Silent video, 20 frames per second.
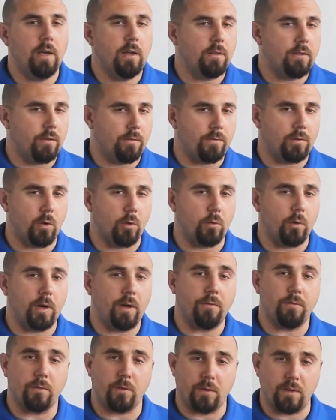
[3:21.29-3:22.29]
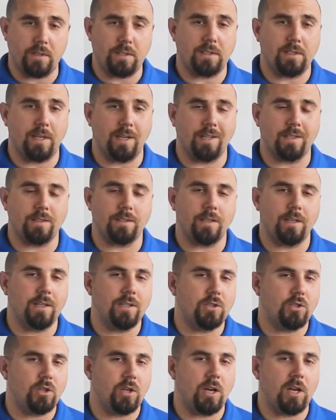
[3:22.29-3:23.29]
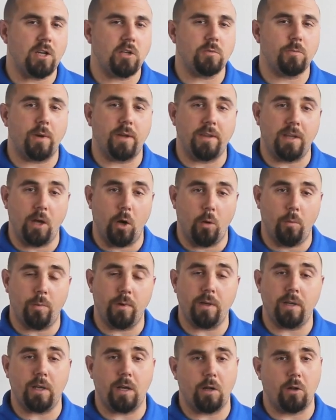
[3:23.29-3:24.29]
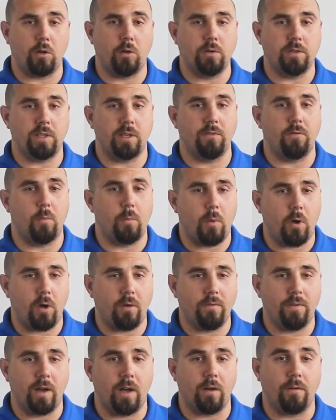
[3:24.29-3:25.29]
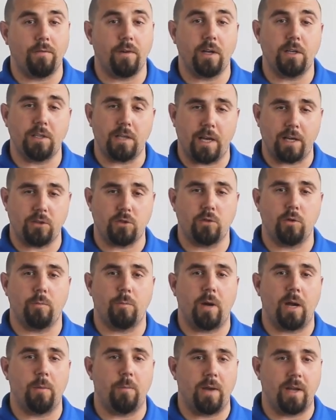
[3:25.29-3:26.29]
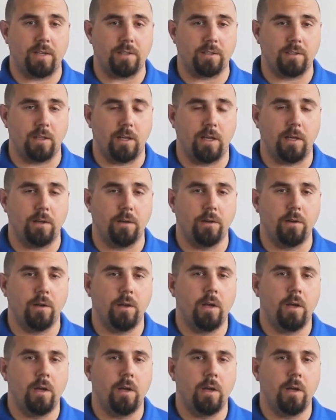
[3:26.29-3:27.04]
The flow rate for this test is changed by the opening and closing of a ball valve attached to a bypass line.